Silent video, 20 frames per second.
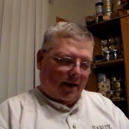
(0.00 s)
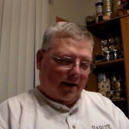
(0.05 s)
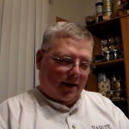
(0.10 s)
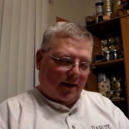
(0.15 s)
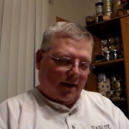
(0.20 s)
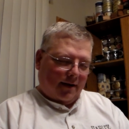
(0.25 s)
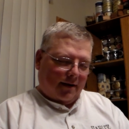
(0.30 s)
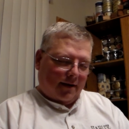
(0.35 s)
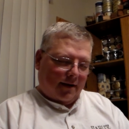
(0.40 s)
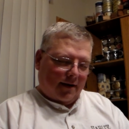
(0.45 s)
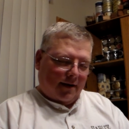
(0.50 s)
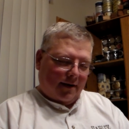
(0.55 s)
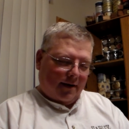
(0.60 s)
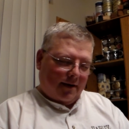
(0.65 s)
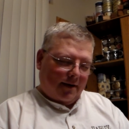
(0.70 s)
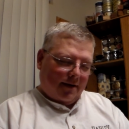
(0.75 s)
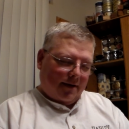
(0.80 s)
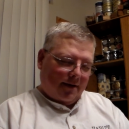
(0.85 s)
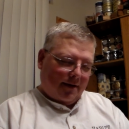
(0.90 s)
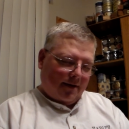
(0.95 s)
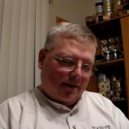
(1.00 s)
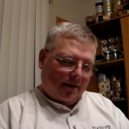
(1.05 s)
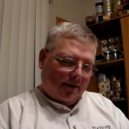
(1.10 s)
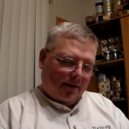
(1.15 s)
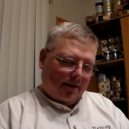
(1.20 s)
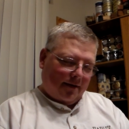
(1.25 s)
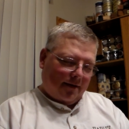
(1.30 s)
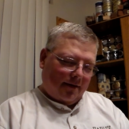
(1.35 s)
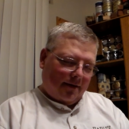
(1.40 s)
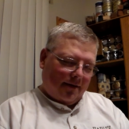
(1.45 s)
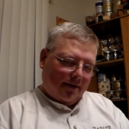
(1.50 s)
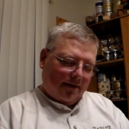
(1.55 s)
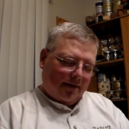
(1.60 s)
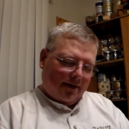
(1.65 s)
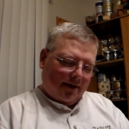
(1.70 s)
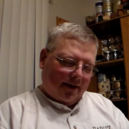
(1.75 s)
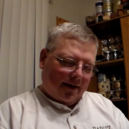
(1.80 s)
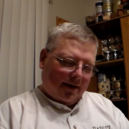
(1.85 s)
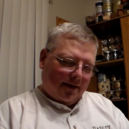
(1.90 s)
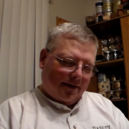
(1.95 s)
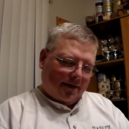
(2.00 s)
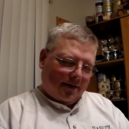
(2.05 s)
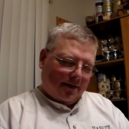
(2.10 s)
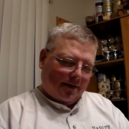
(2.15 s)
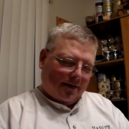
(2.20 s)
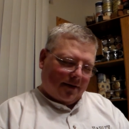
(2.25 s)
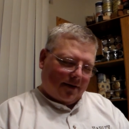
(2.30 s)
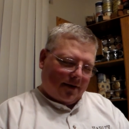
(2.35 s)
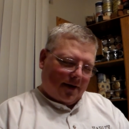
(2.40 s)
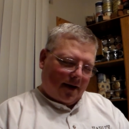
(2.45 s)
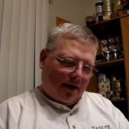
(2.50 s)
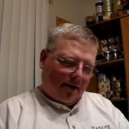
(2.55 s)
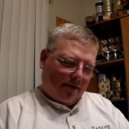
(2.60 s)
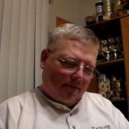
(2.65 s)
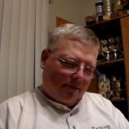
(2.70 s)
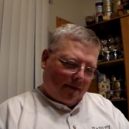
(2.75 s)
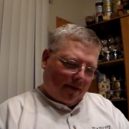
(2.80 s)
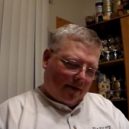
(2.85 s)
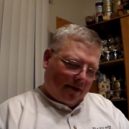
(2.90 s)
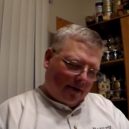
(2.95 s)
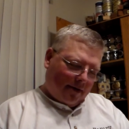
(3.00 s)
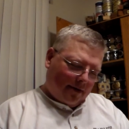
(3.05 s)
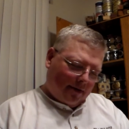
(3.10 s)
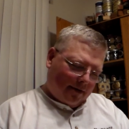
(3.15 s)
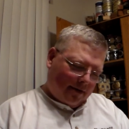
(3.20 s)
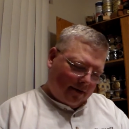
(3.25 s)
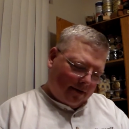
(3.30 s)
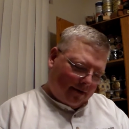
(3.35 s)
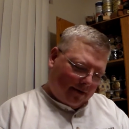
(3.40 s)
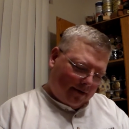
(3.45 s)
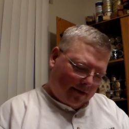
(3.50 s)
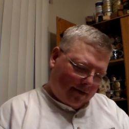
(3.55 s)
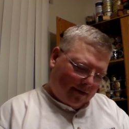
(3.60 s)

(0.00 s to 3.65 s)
I like that. It's got Jason Stamp on